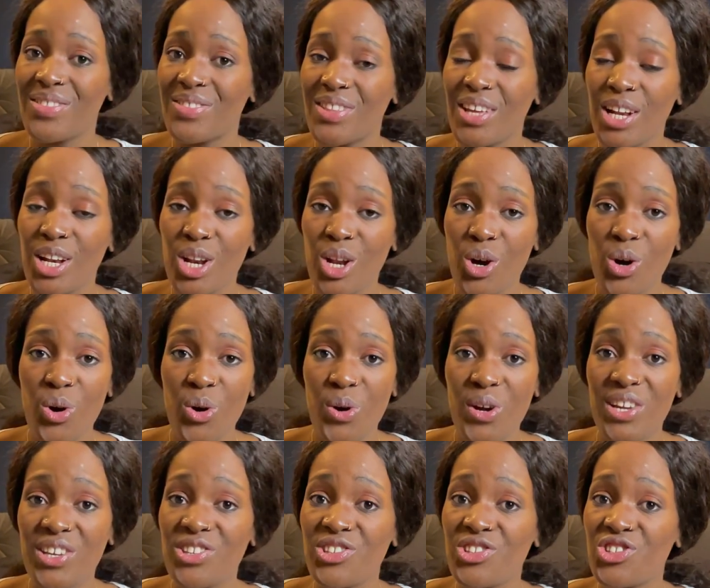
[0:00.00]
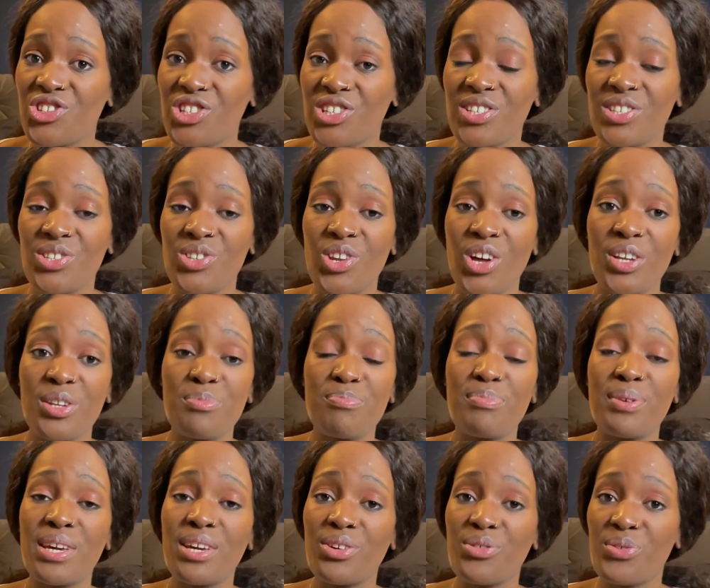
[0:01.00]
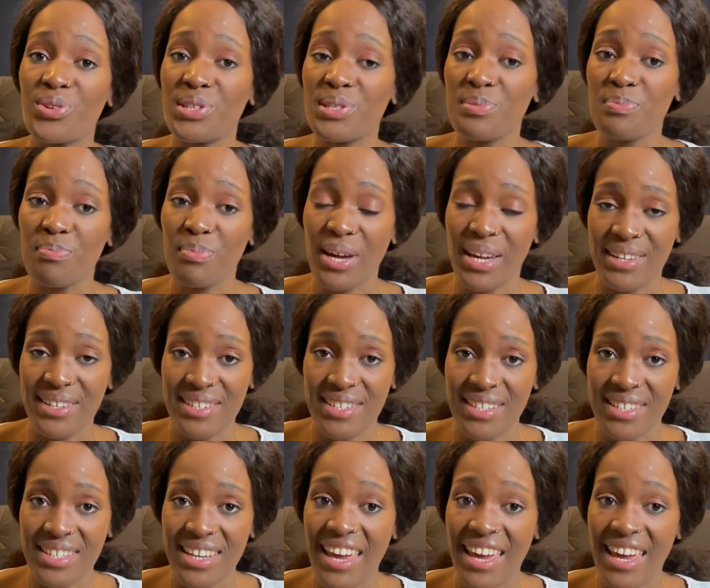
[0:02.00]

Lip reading: The law is just not being respected,